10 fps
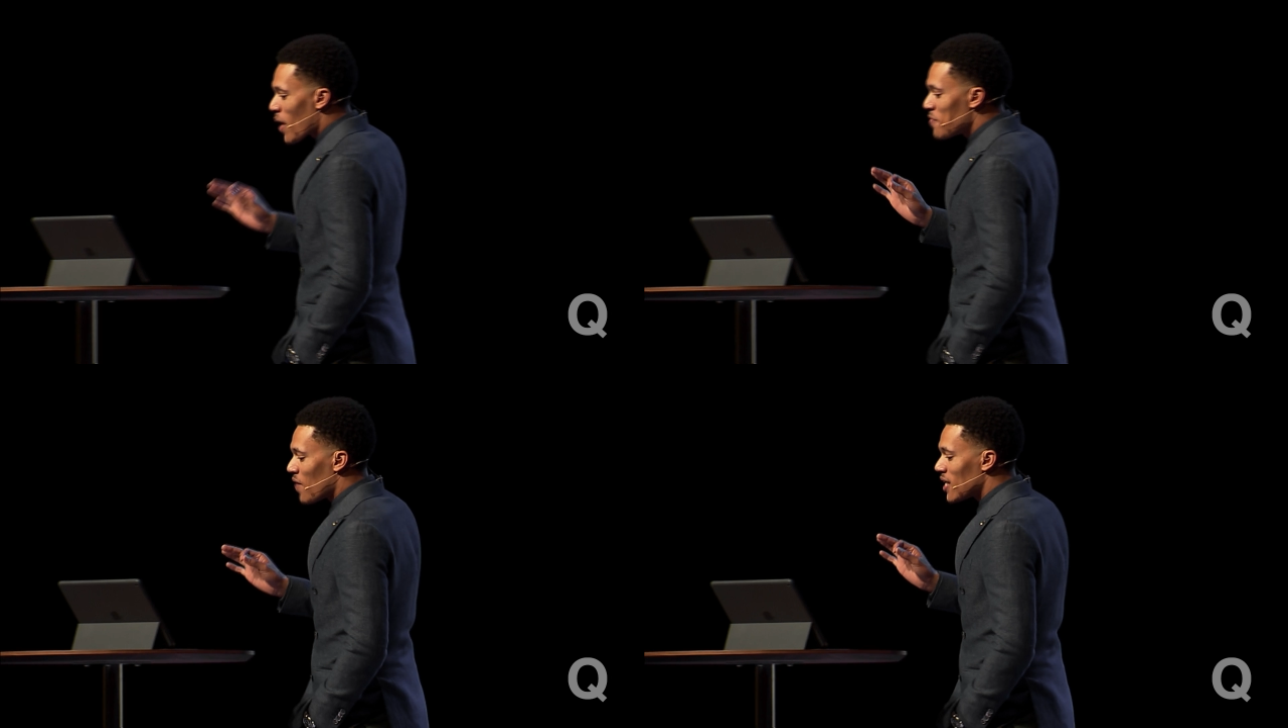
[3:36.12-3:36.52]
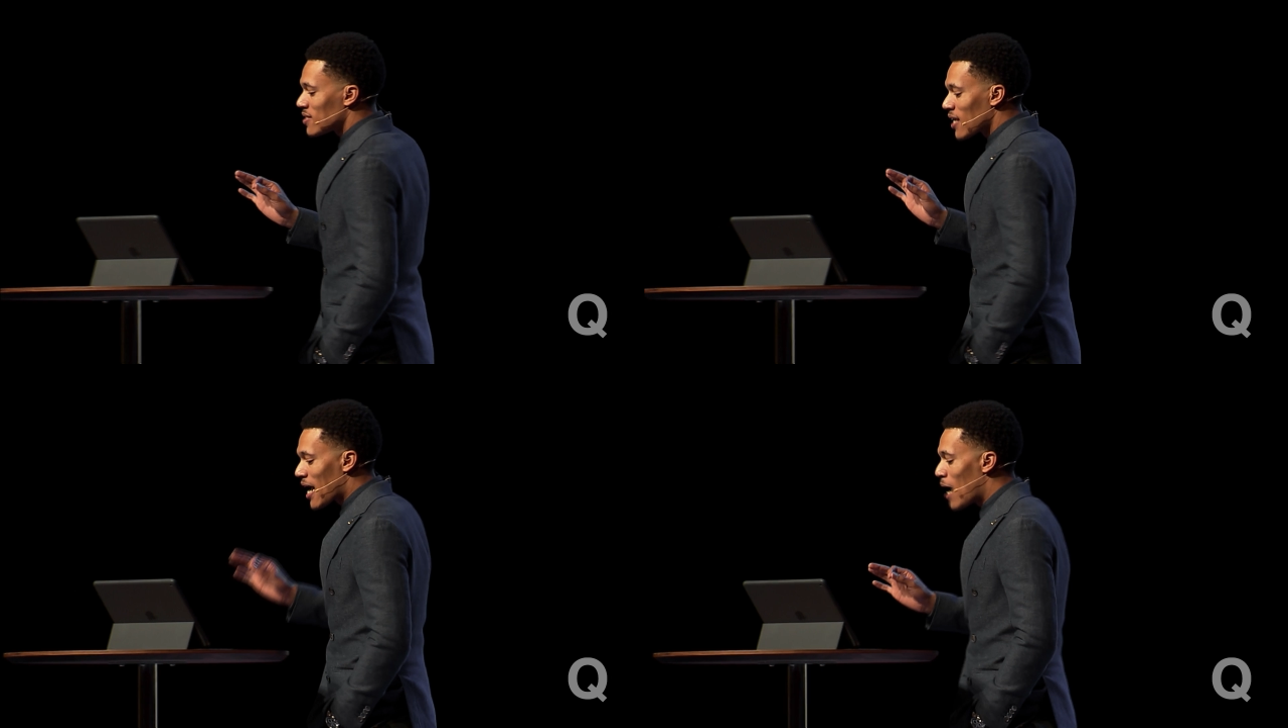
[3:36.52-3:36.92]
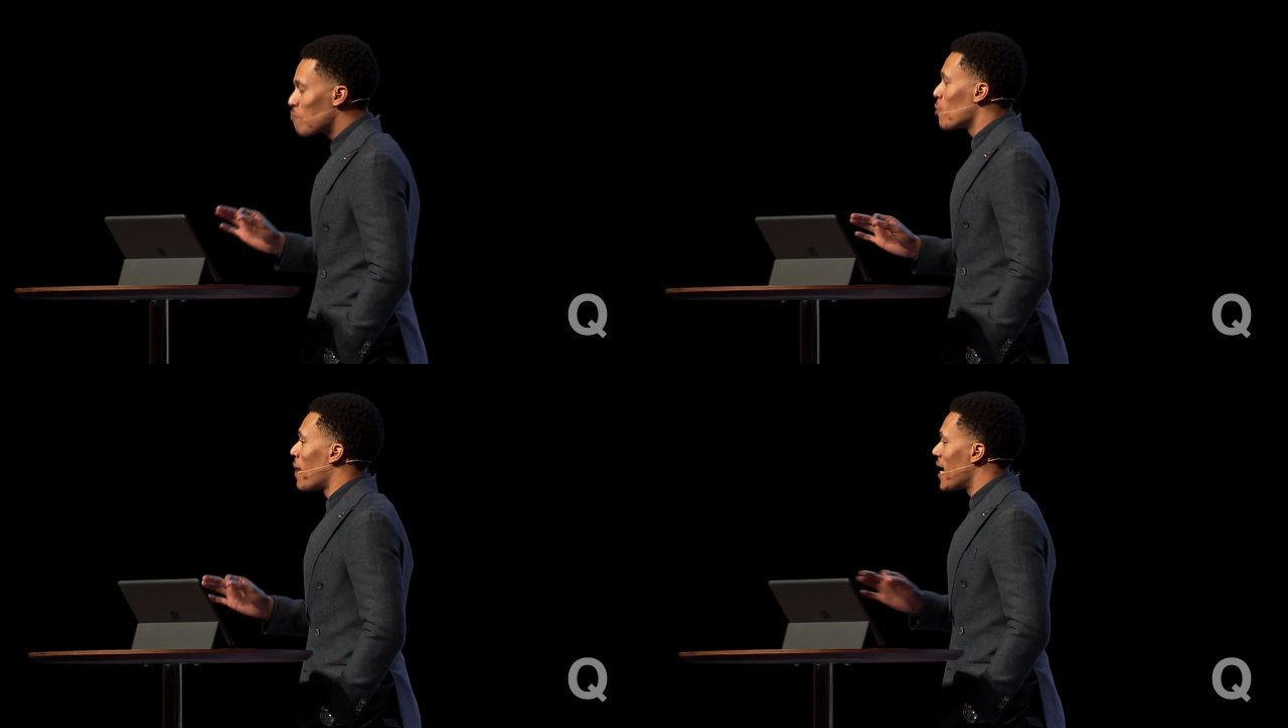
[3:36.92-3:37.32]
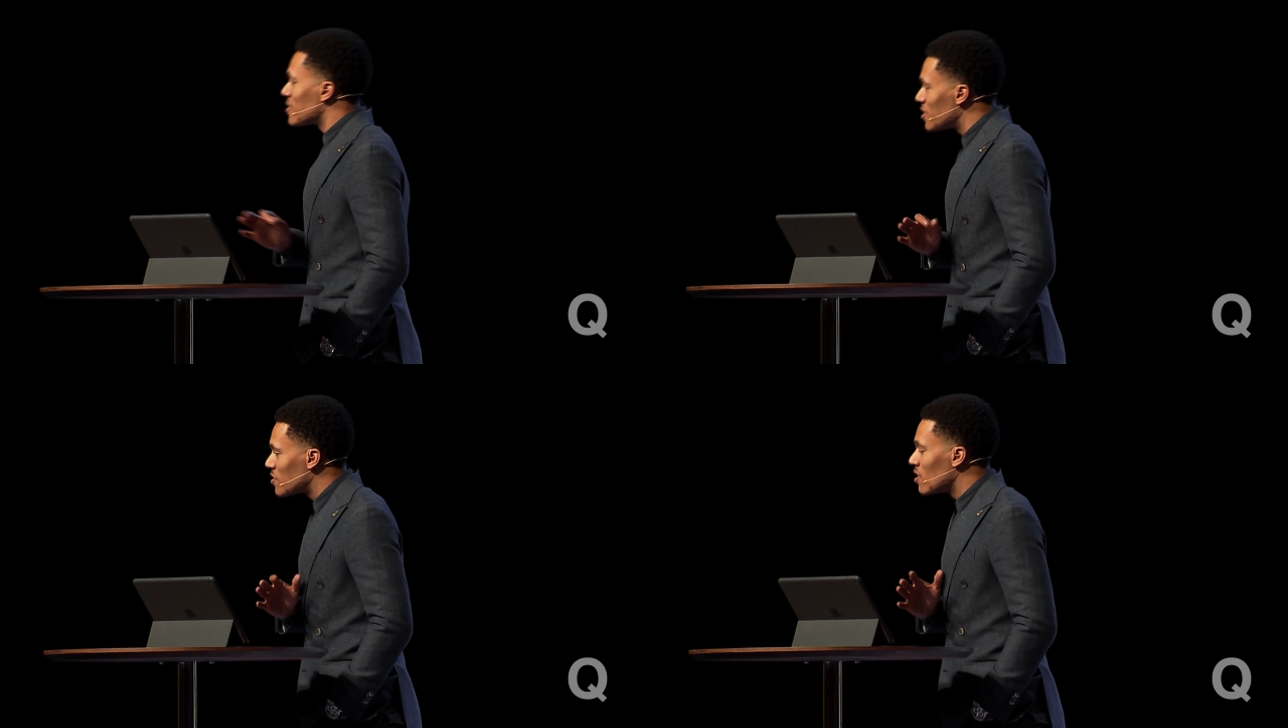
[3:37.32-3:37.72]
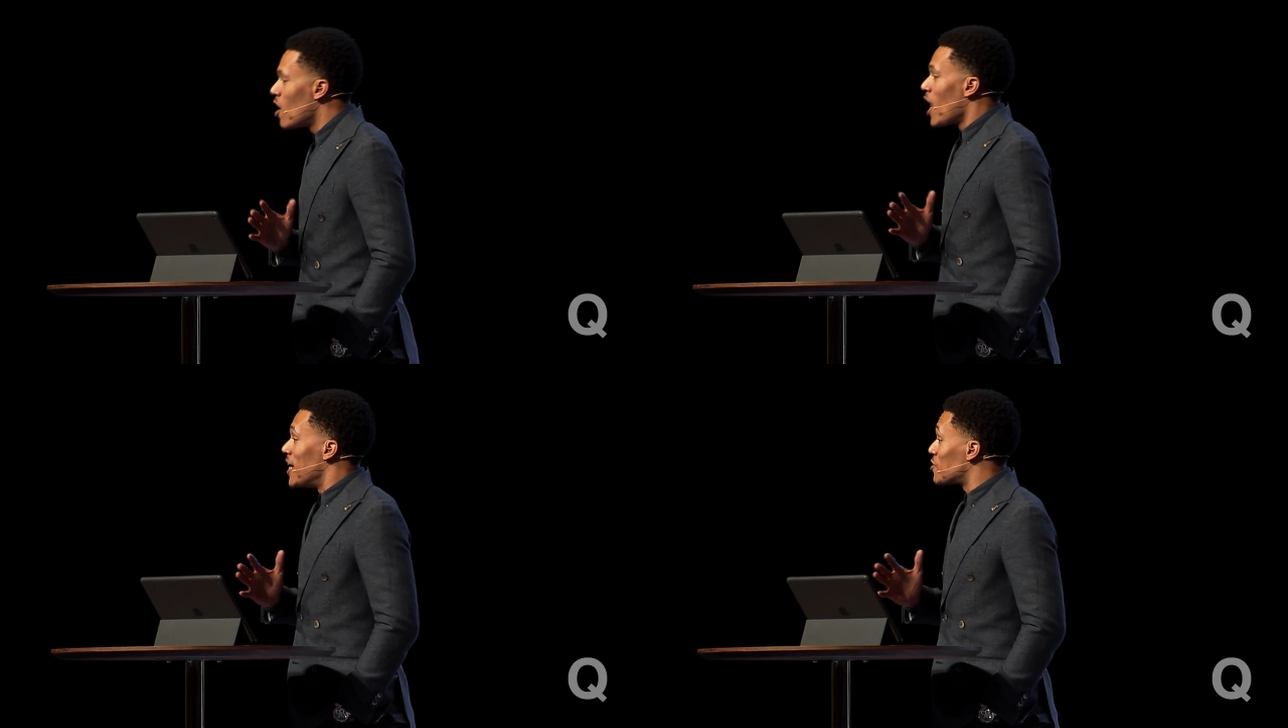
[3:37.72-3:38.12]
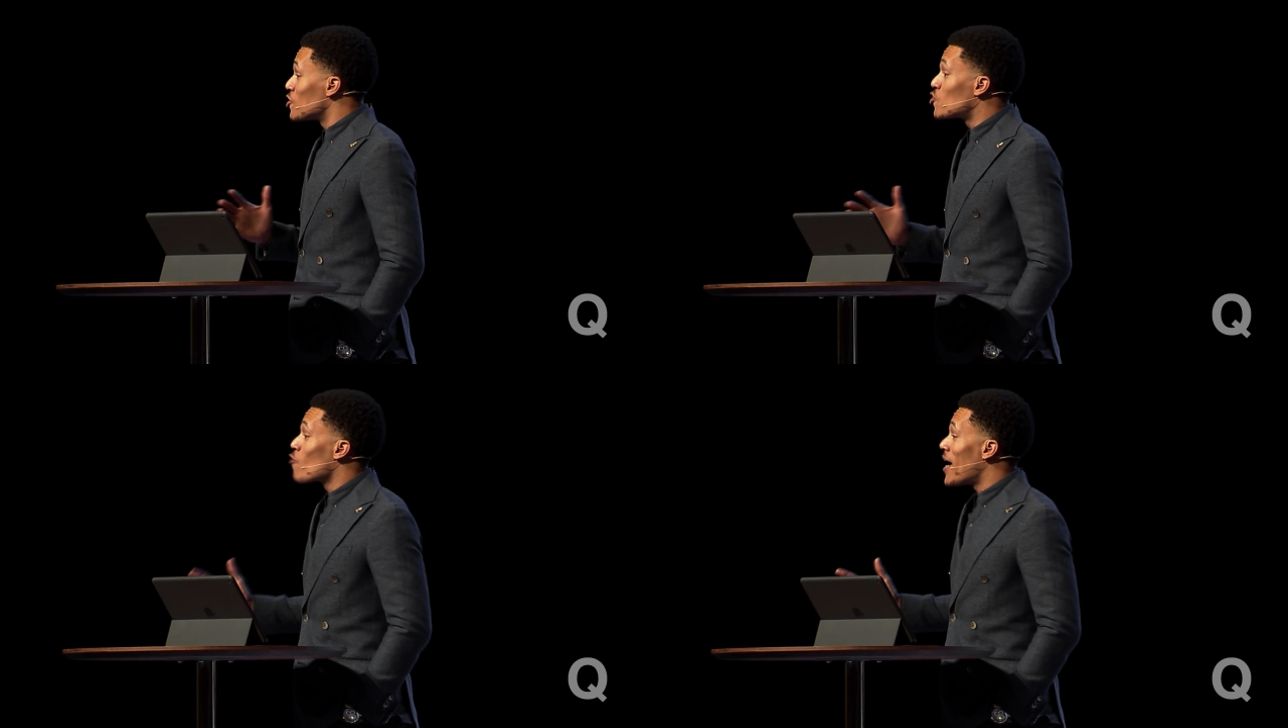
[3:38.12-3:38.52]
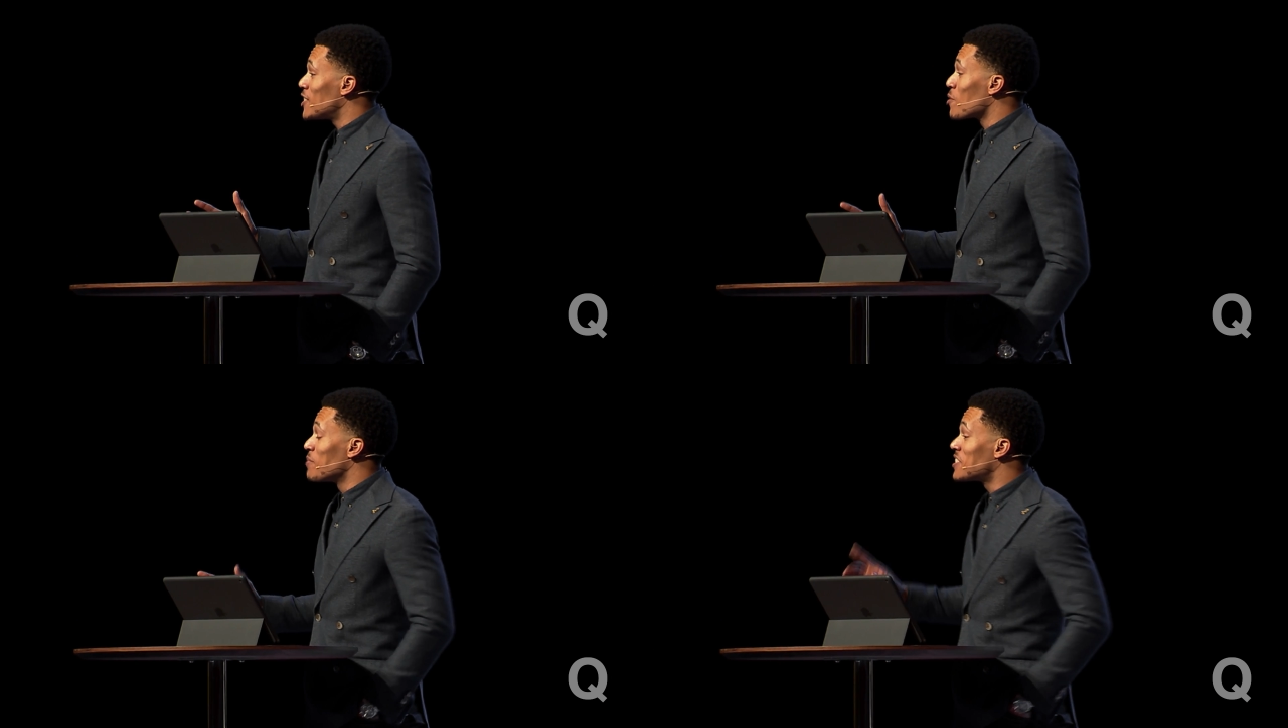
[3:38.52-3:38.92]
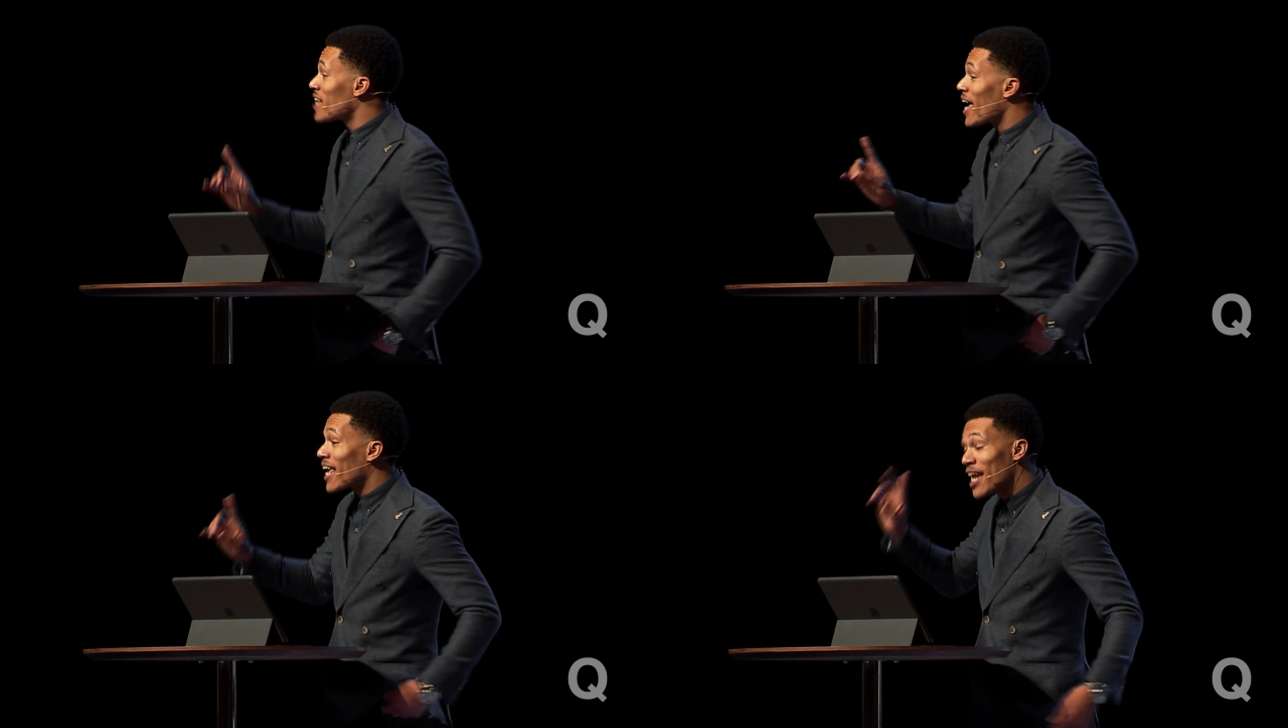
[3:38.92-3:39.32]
way for us to compromise. It's a tragic mistake,